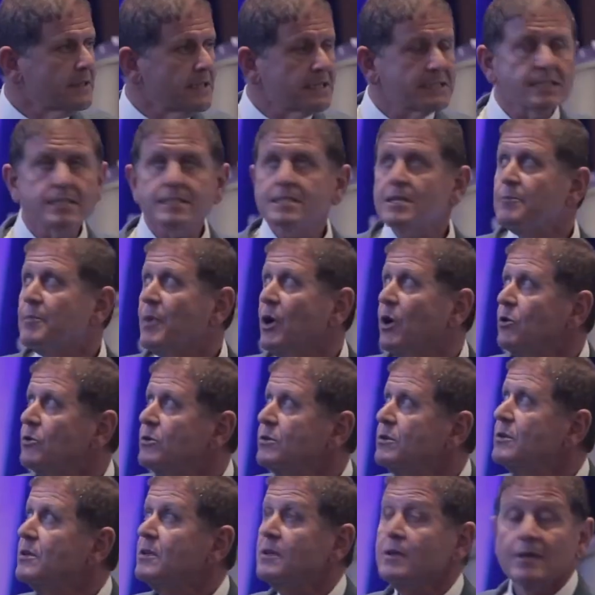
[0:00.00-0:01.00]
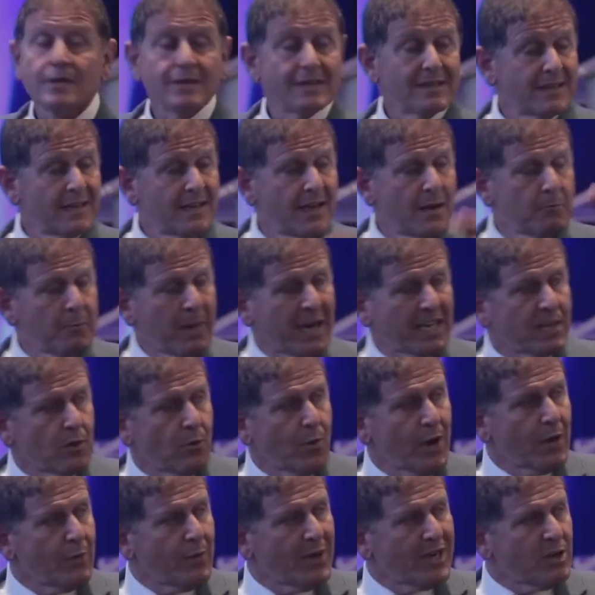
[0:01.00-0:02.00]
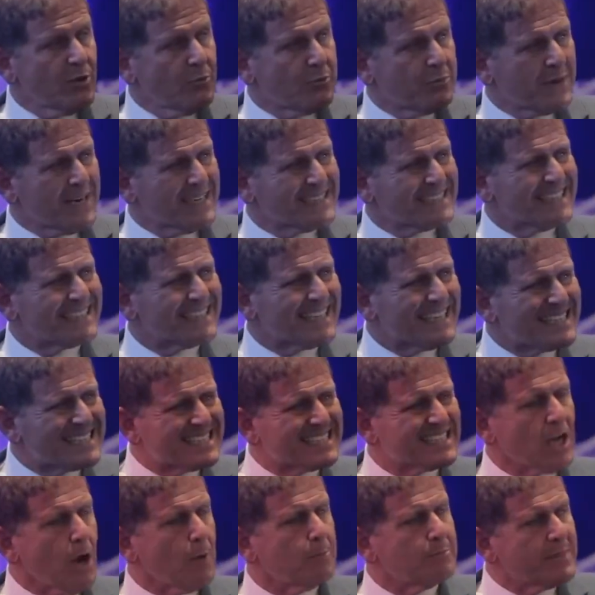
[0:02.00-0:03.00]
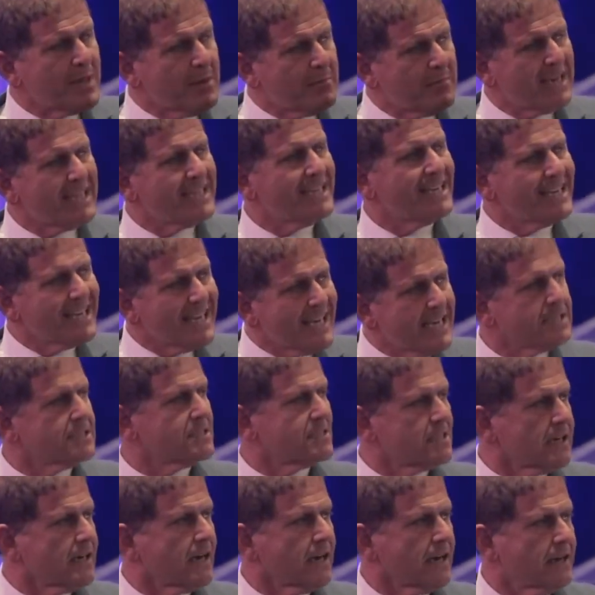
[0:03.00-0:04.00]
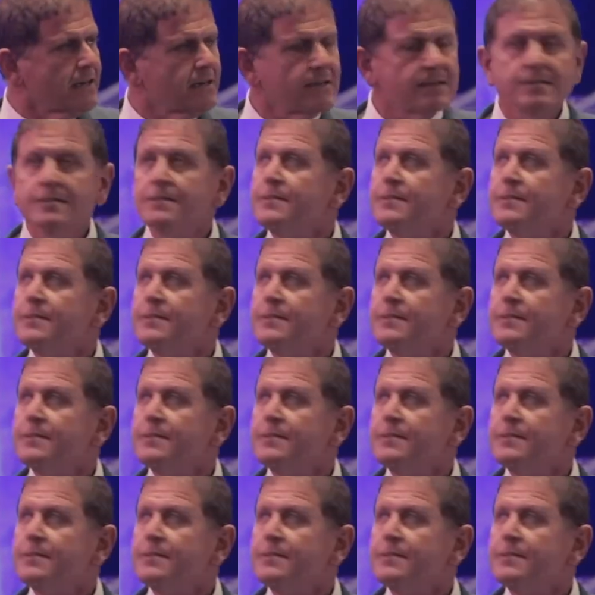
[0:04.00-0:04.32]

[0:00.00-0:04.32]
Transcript: this is the bone. By the way, when you press it, it stopped the bleeding instantly.